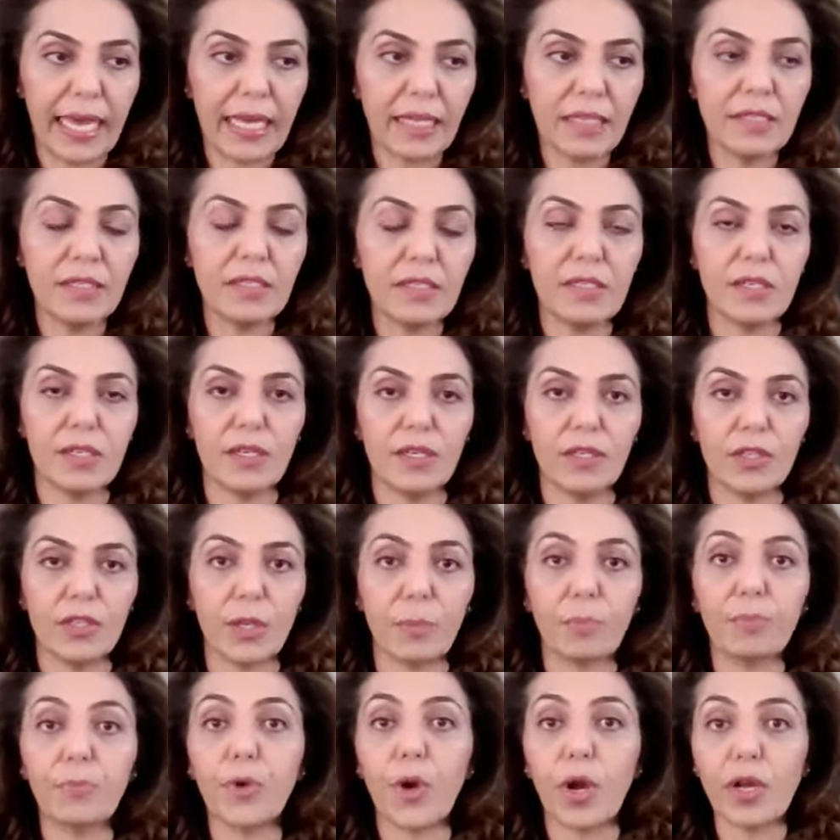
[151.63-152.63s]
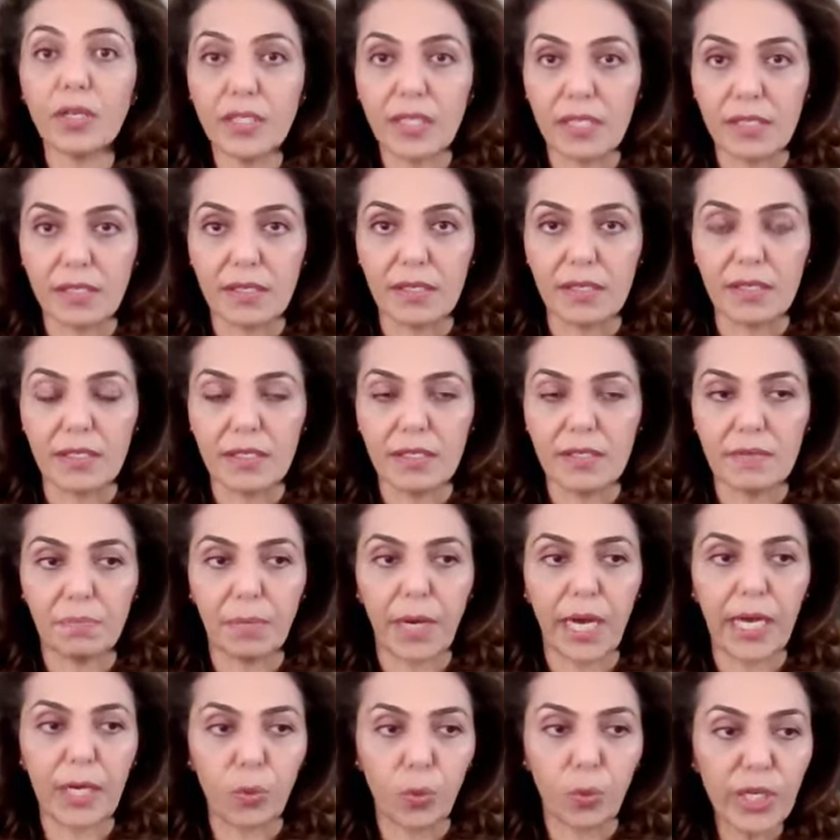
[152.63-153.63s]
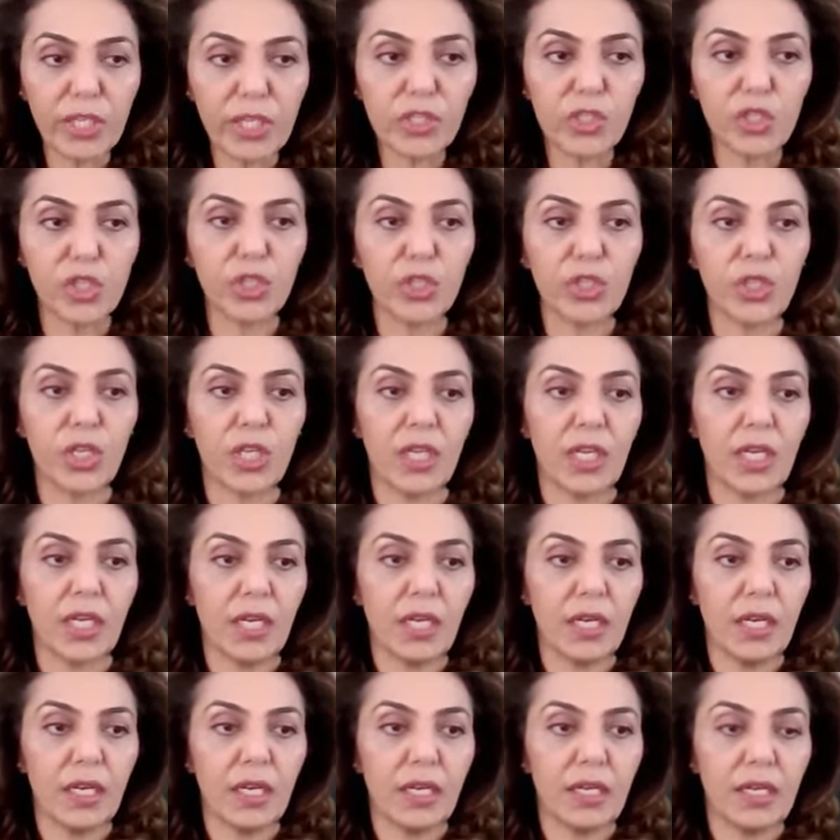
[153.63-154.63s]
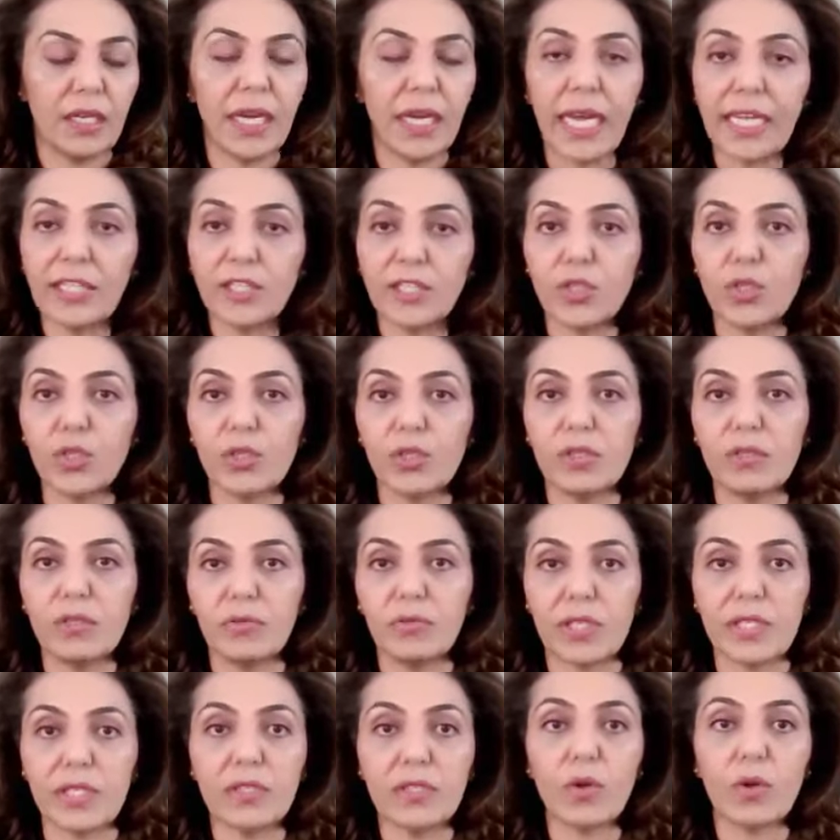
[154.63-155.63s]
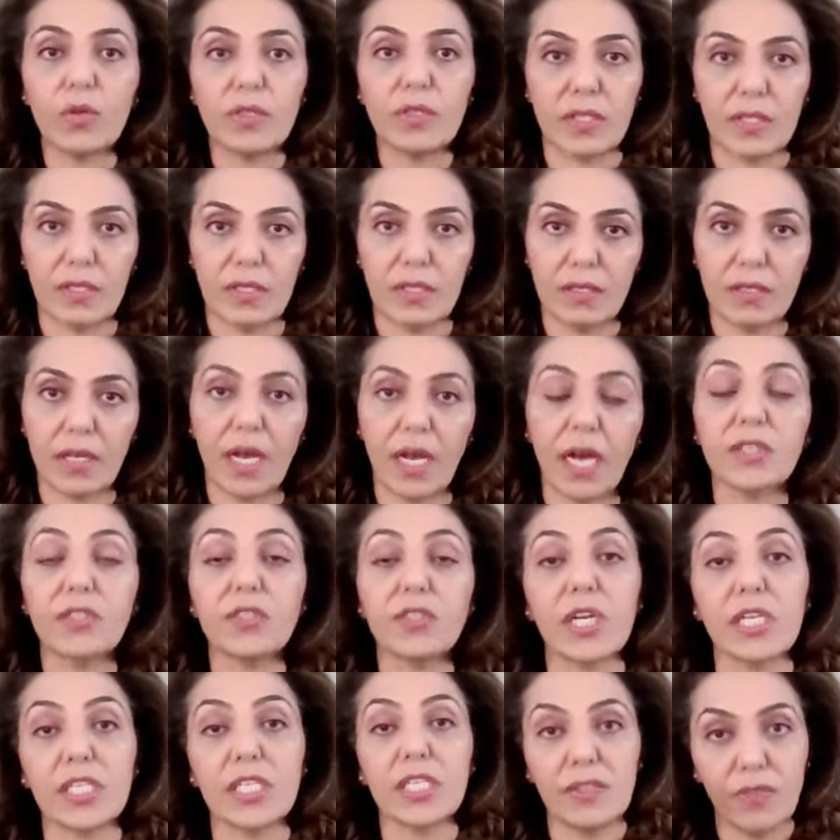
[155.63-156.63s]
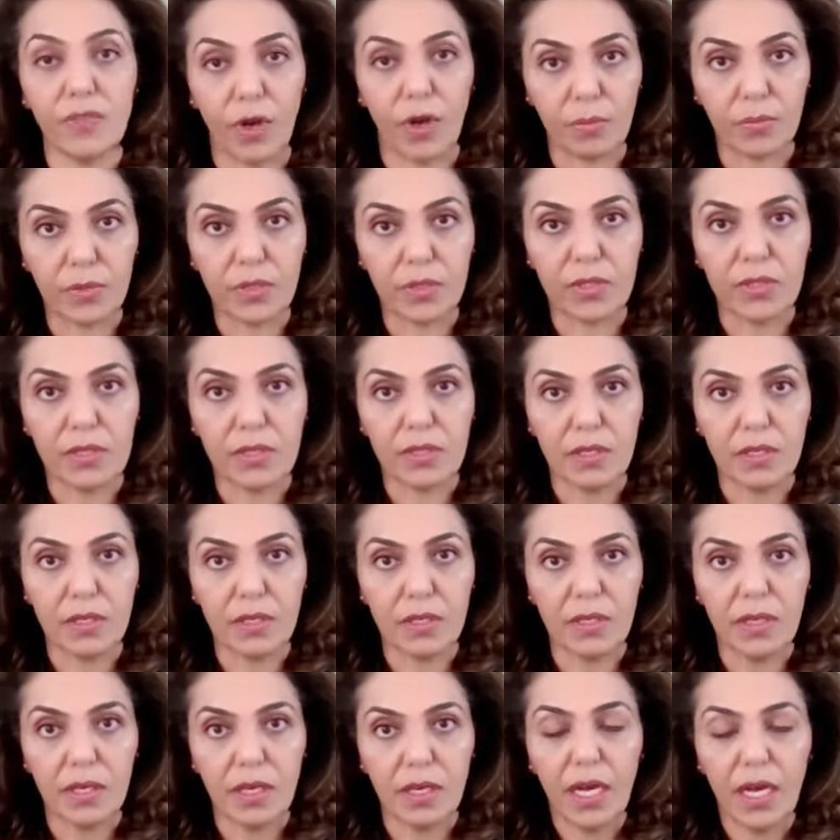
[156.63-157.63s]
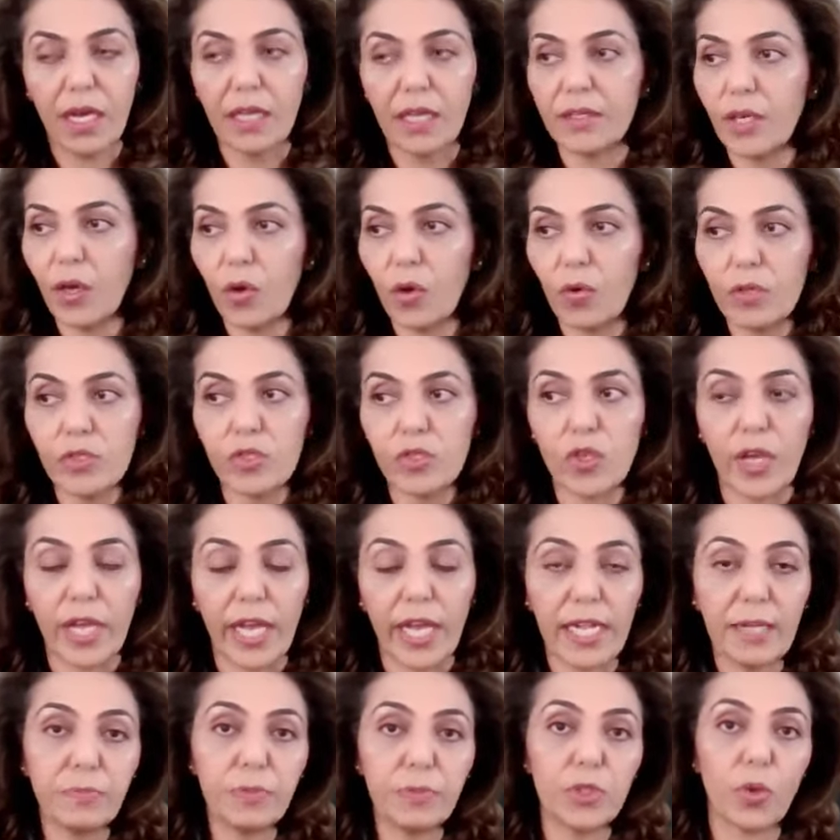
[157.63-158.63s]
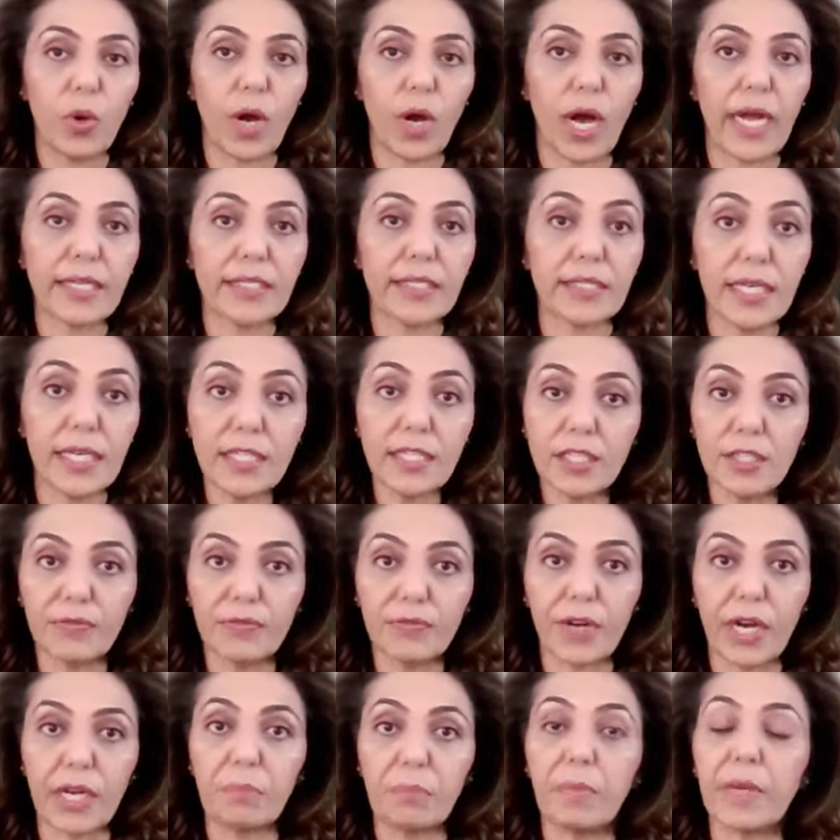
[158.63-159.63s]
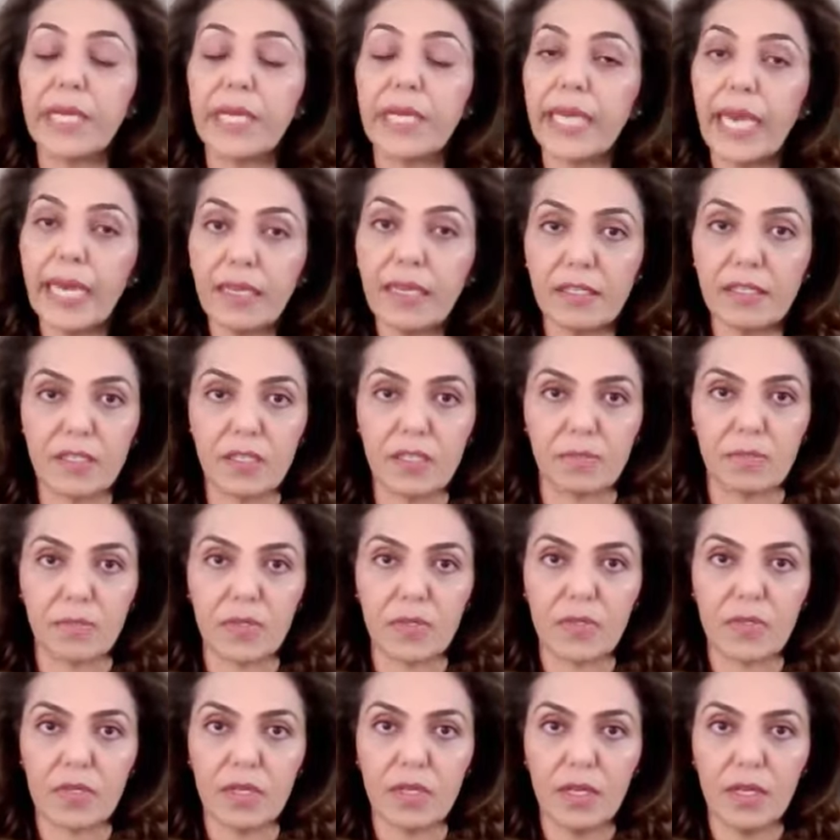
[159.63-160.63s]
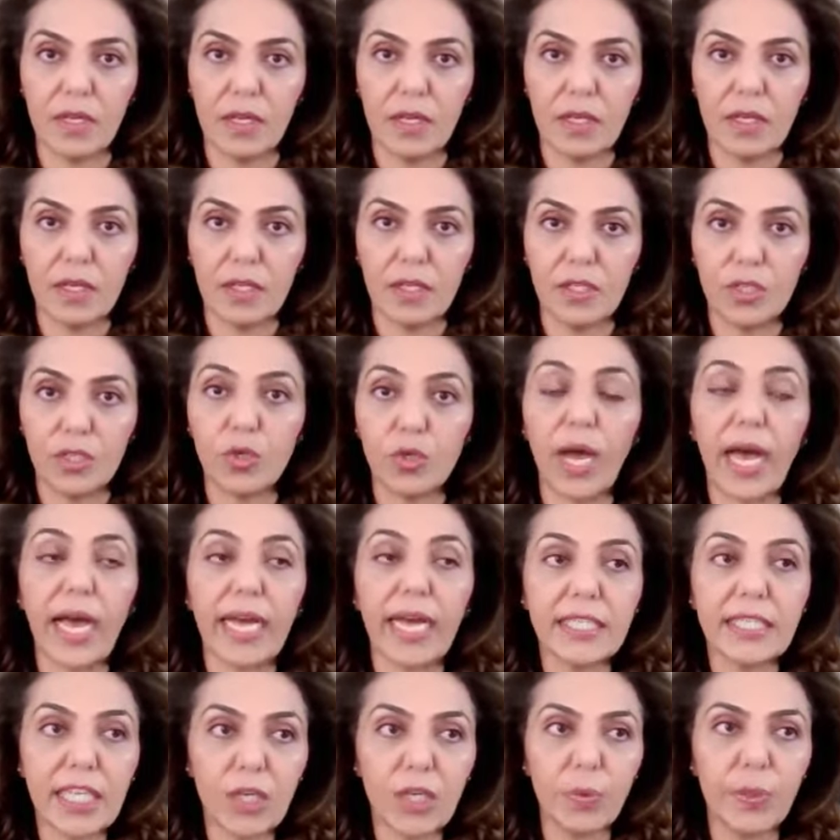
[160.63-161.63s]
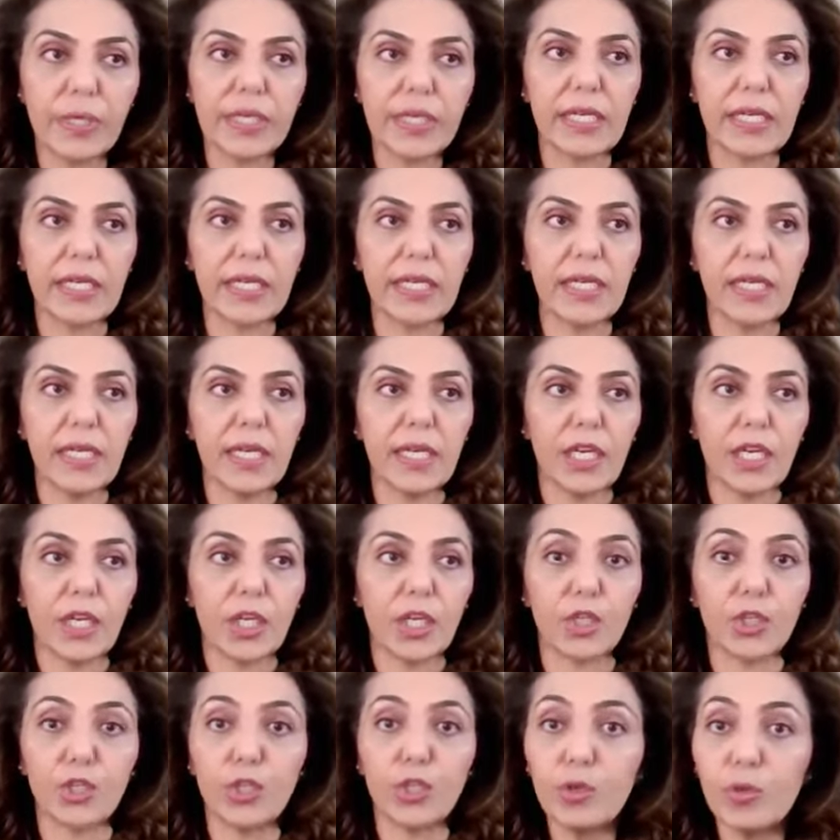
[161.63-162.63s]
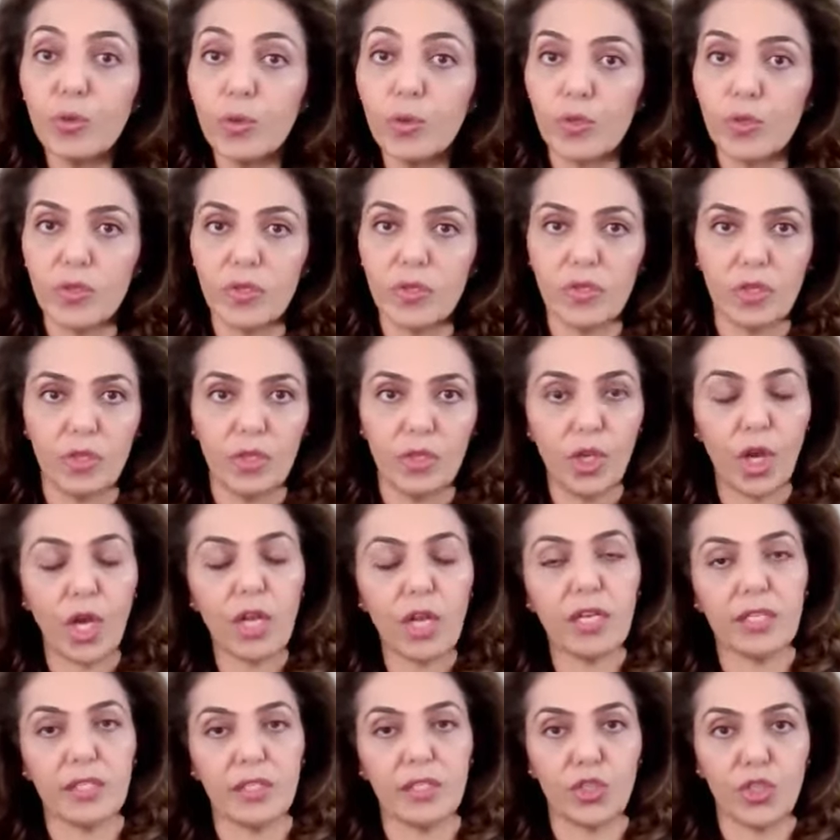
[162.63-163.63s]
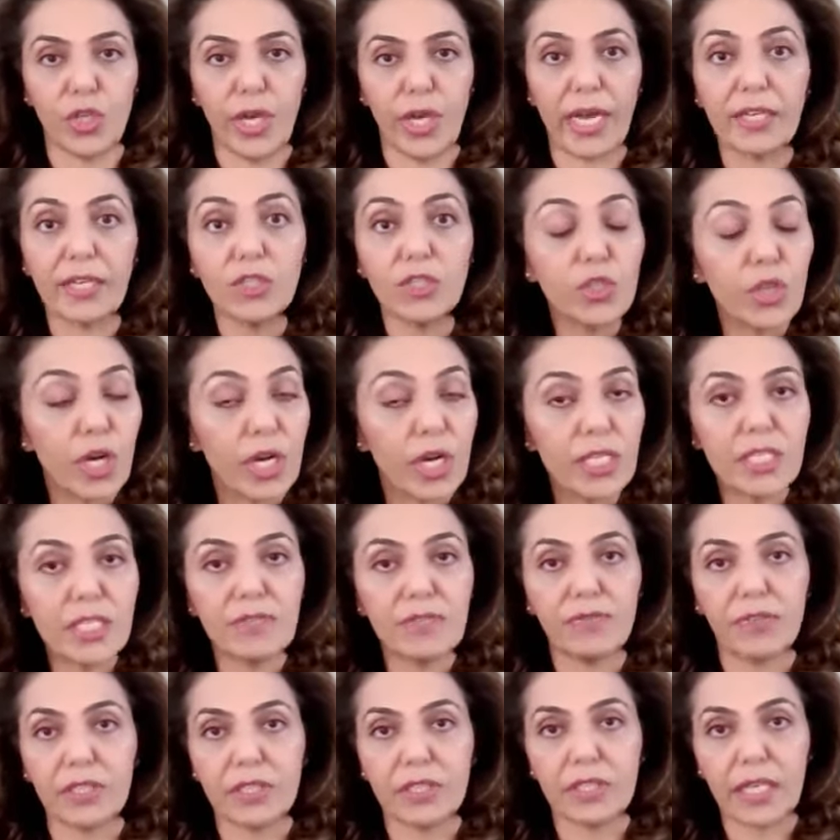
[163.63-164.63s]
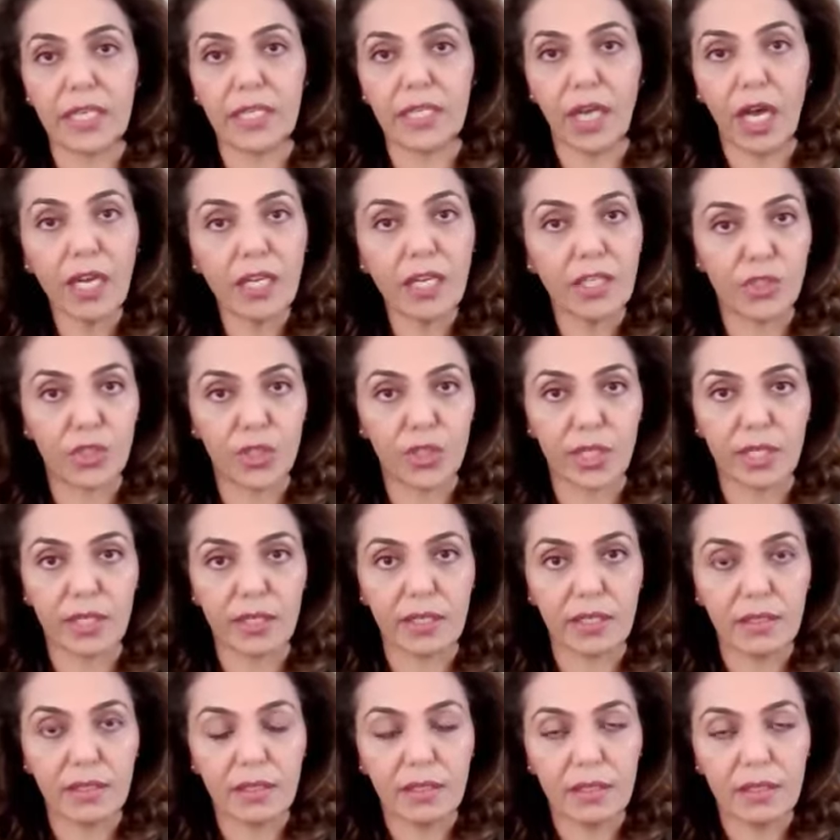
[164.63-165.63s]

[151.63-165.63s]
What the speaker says: and the processes by which natural resources are transformed. They also help to identify mechanisms to adequately use knowledge and transfer technology.